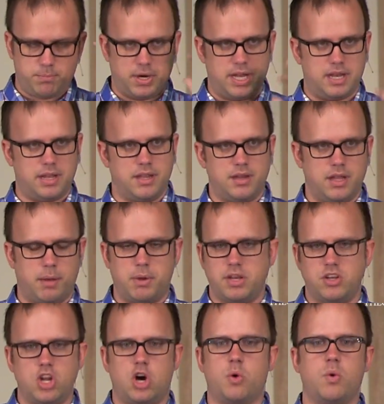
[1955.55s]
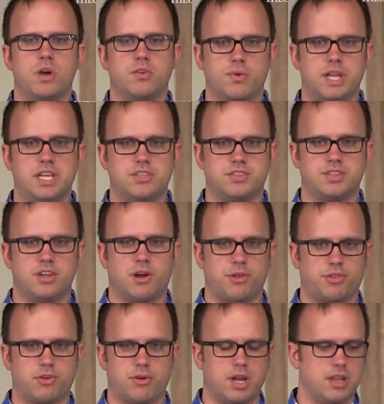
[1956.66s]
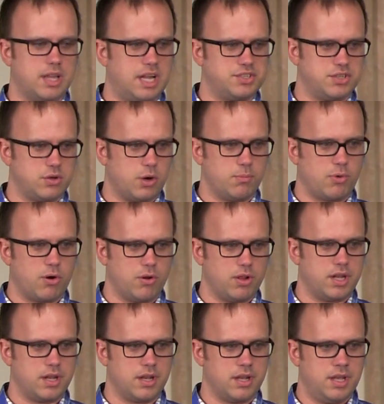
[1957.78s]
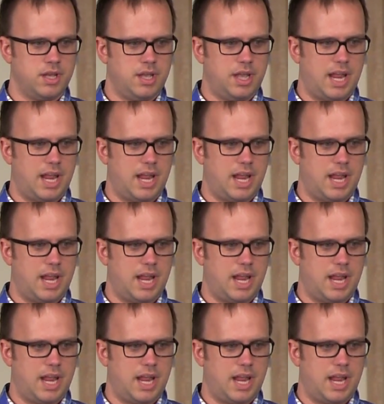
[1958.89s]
But I mean, no one reads the Arthurian legend or Merlin